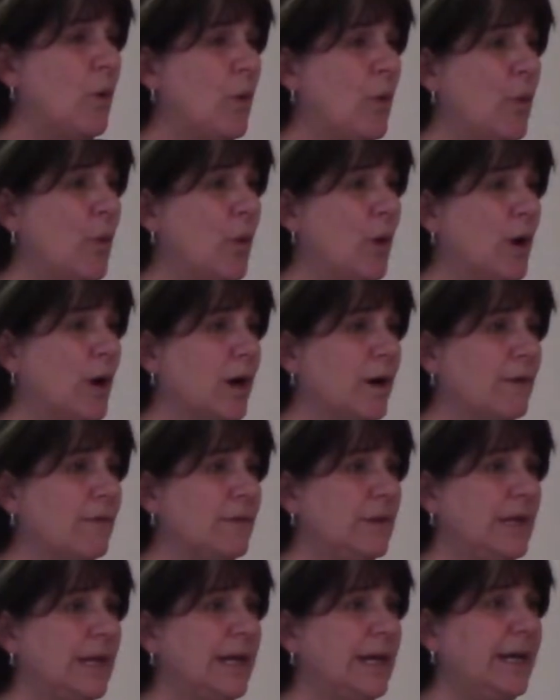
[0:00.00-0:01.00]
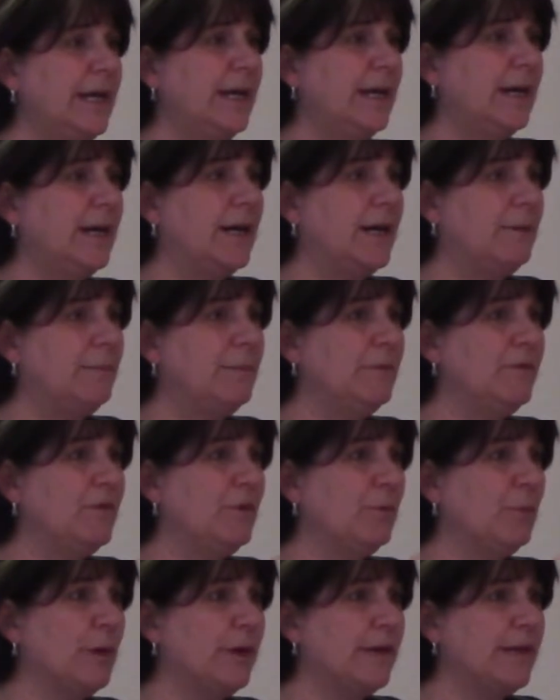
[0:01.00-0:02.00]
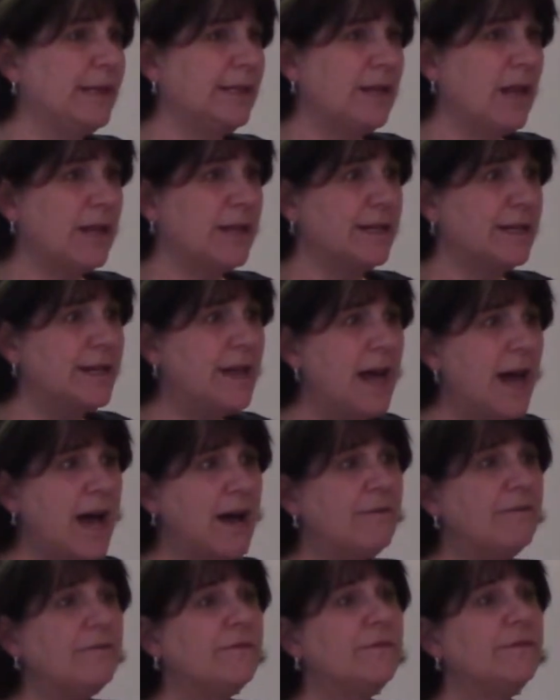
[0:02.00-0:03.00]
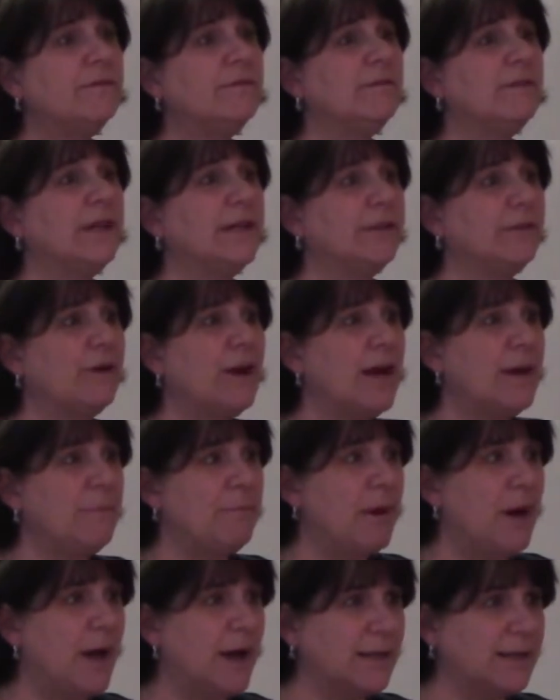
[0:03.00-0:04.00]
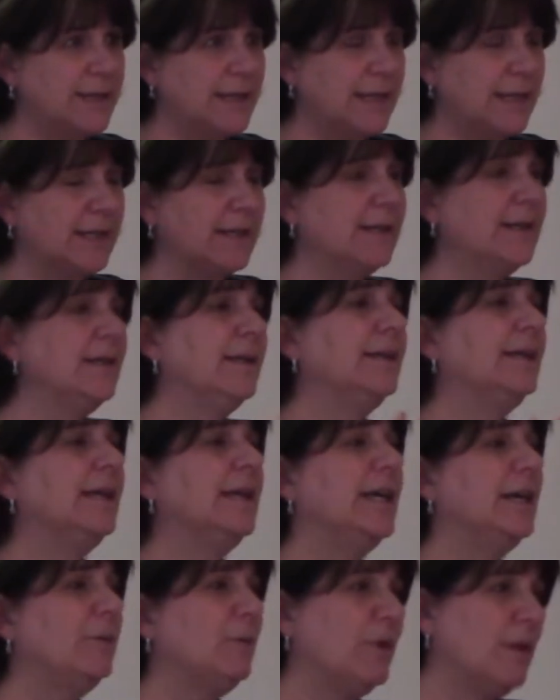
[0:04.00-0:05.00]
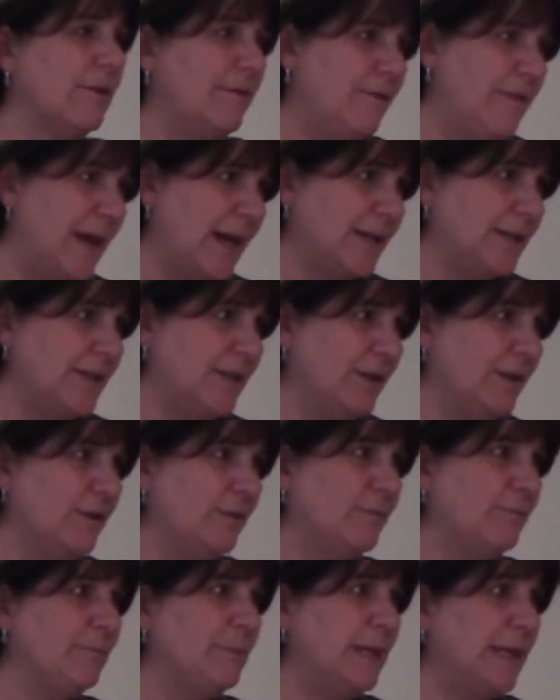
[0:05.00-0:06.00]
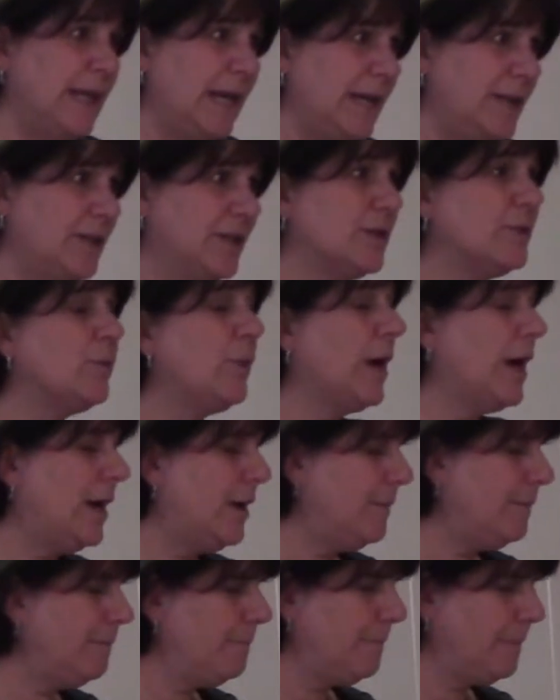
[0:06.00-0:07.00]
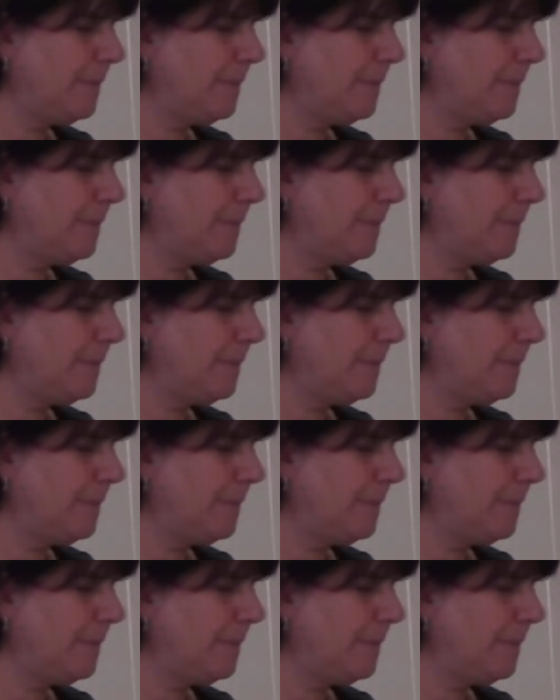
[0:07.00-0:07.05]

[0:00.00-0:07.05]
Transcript: Or if they're breathing not enough and they're hypoxic, it will affect their pH as well.